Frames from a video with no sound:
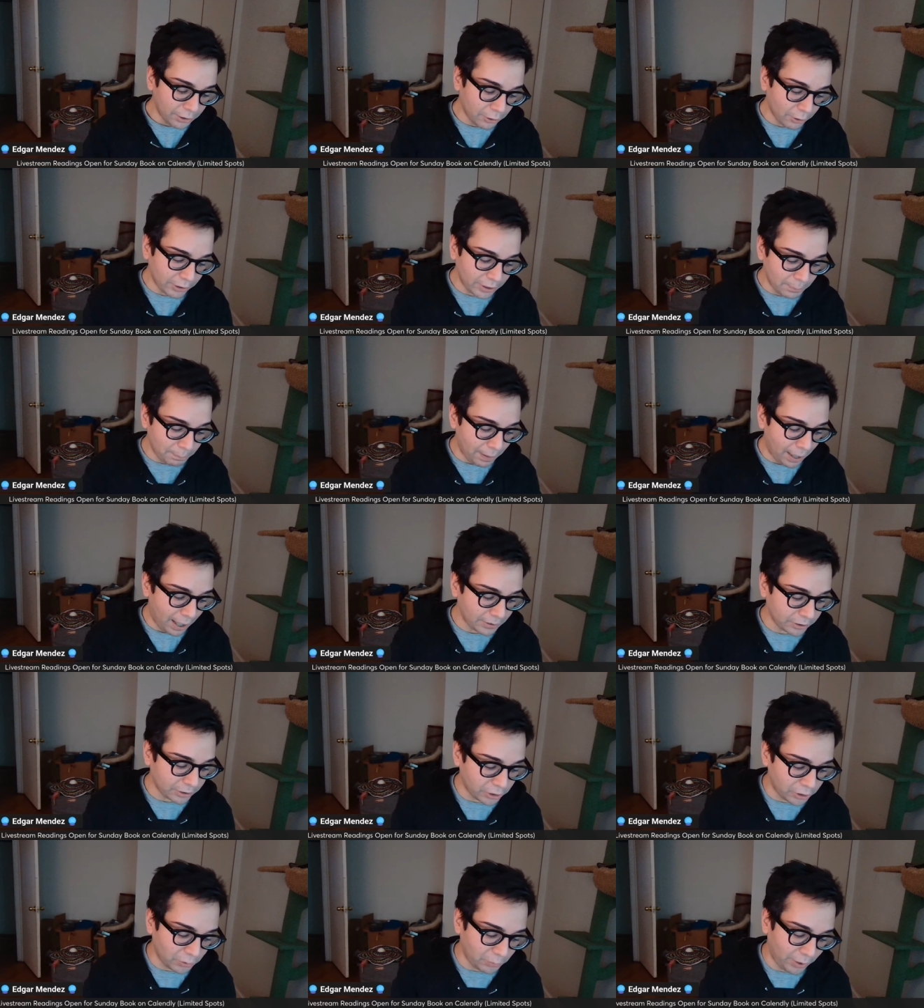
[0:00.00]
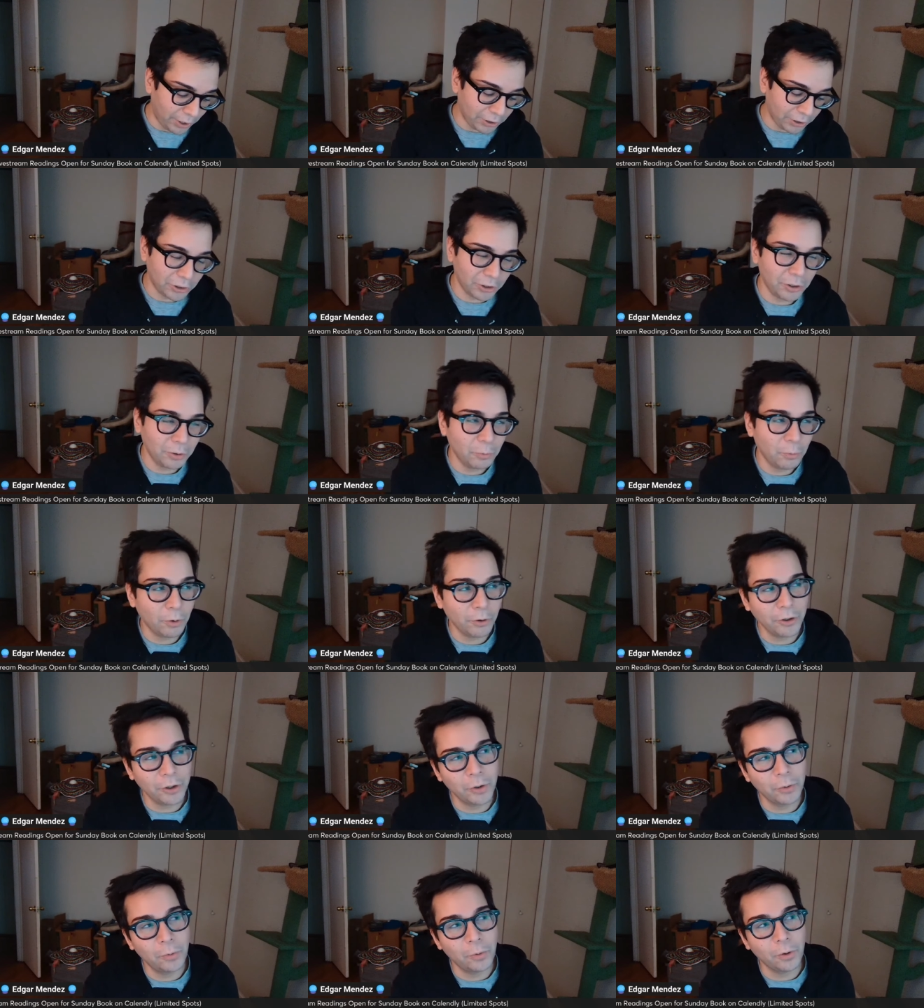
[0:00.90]
there is a past situation where
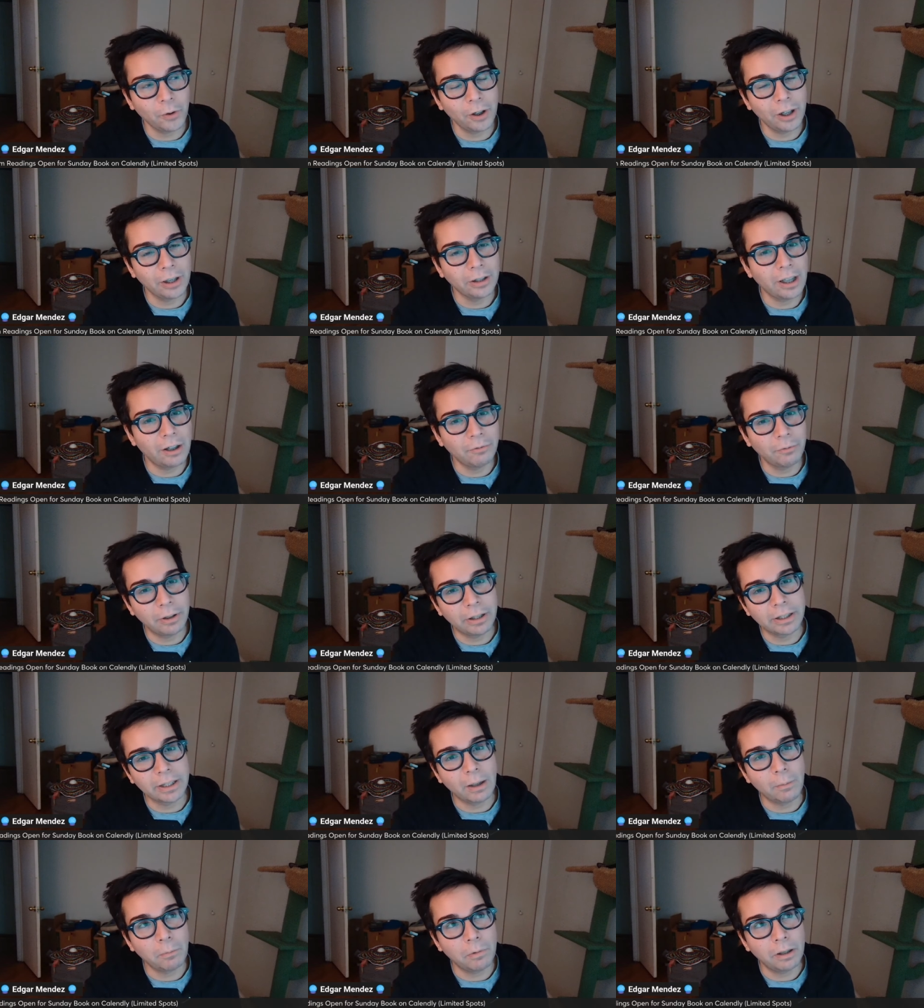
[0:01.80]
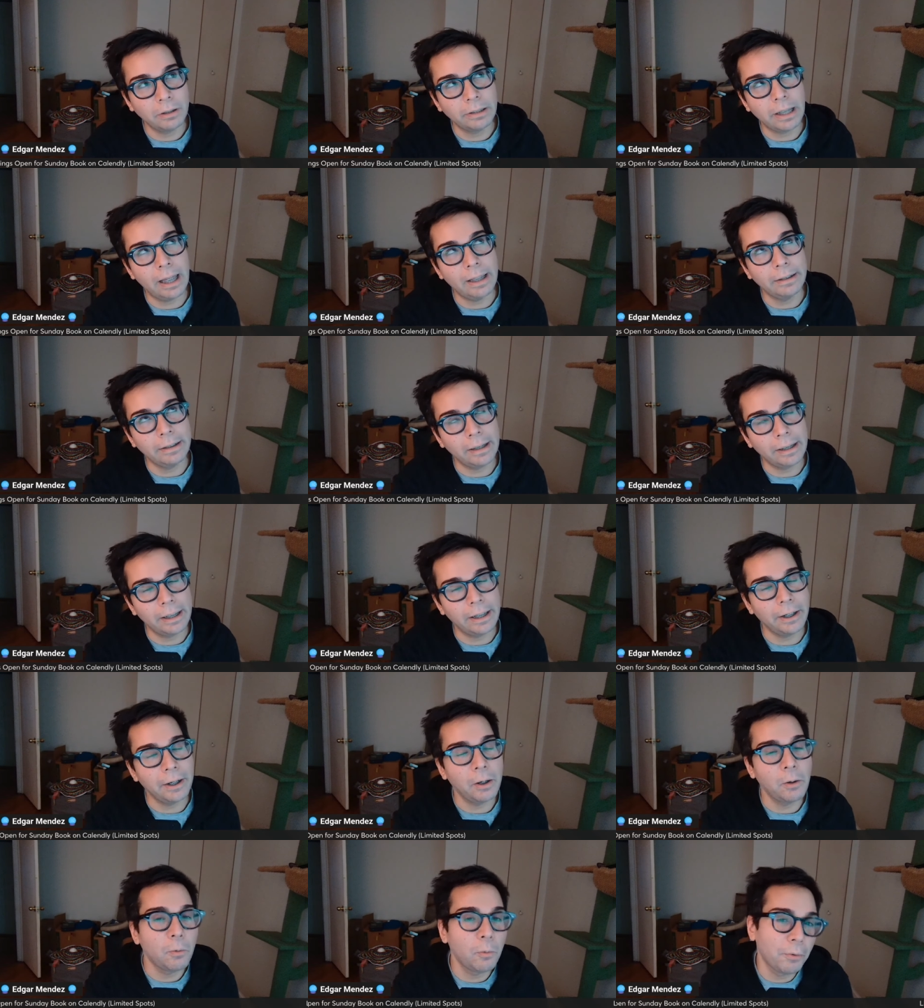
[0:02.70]
you were in love with someone that
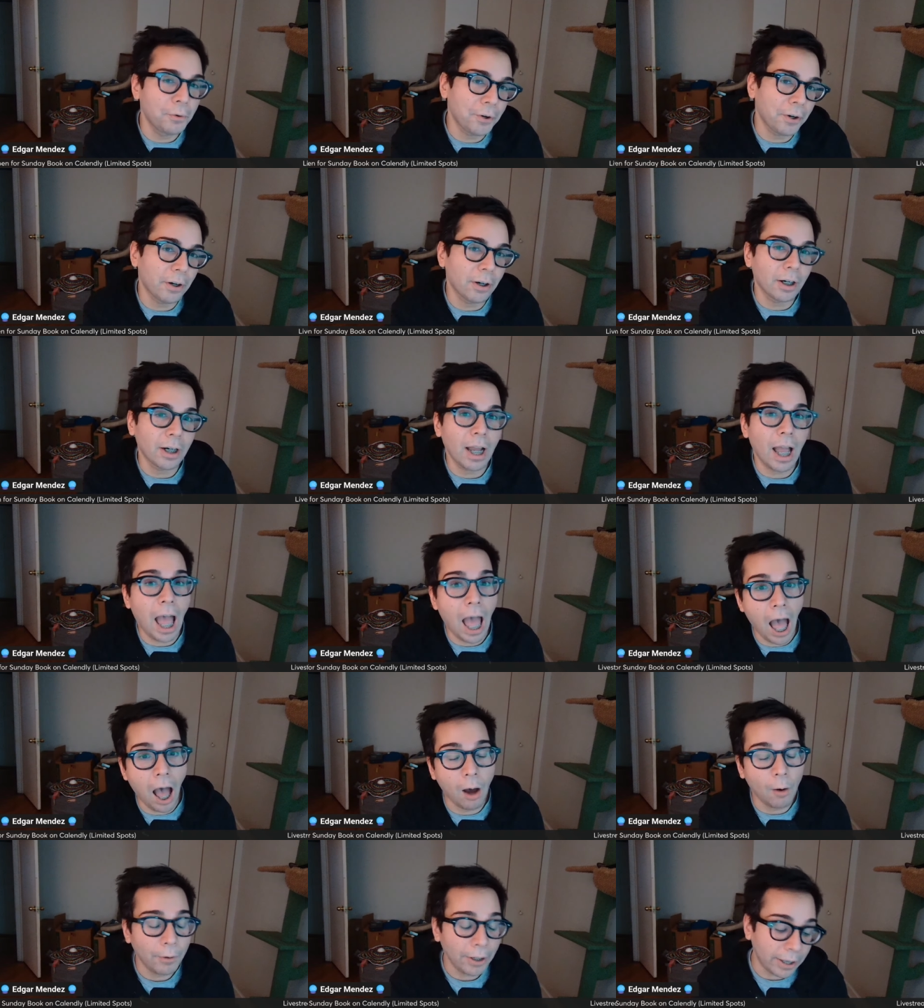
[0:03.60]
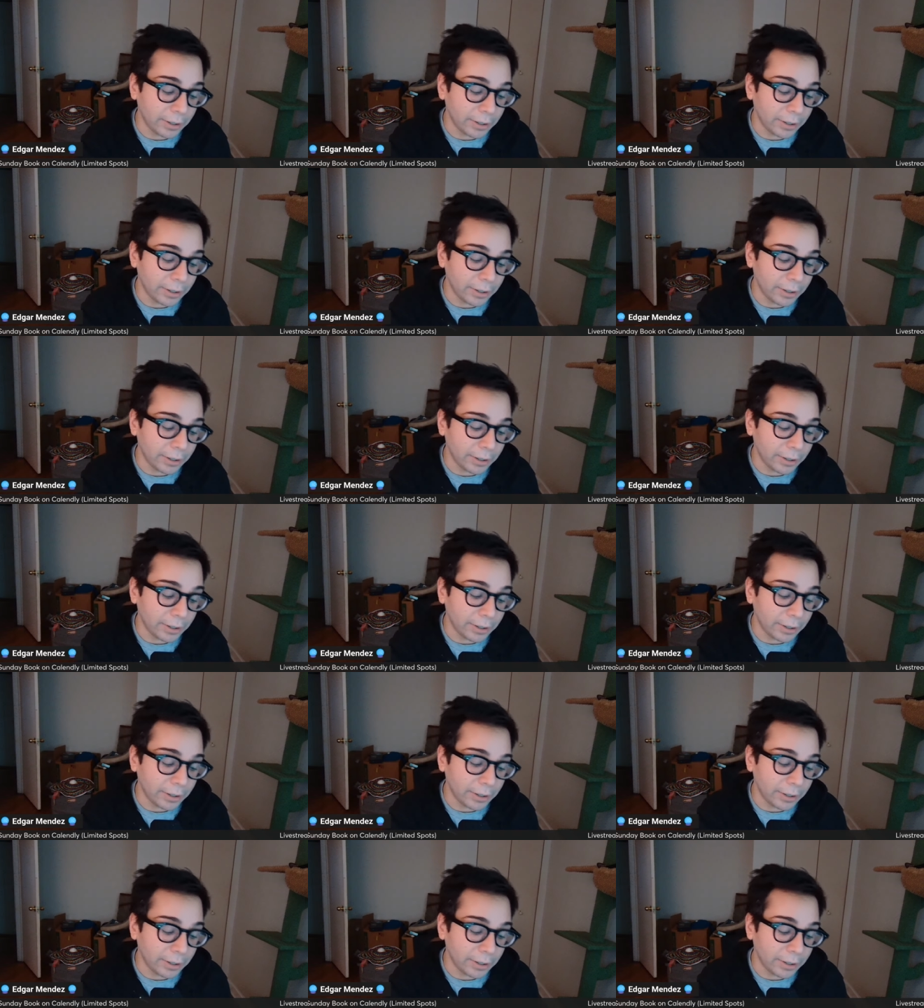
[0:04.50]
didn't work out.